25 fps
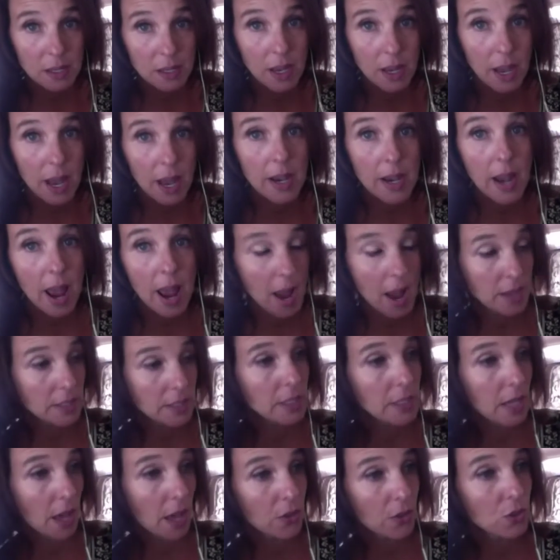and
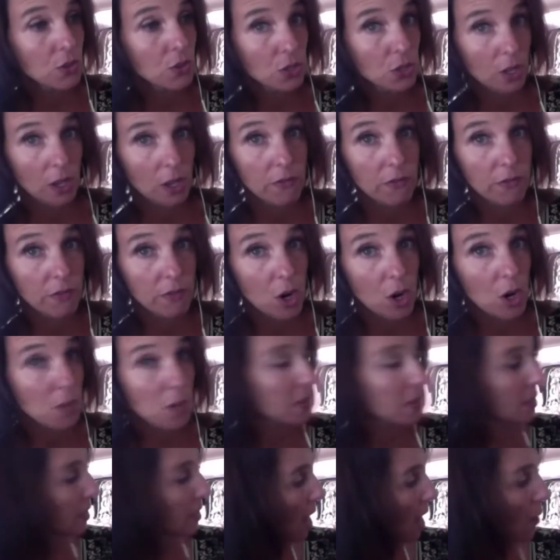asked the other to
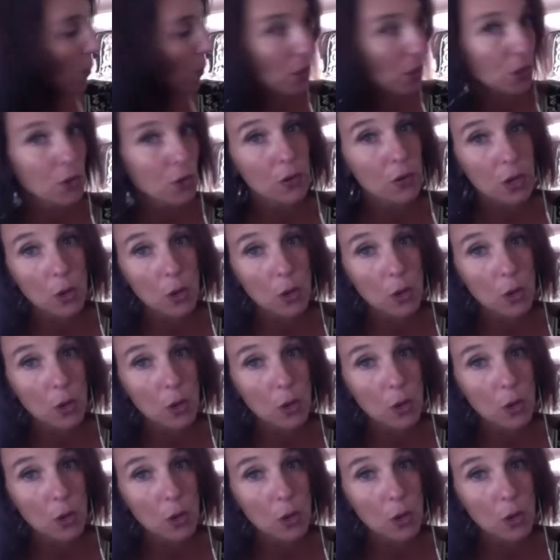confirm, is that what you're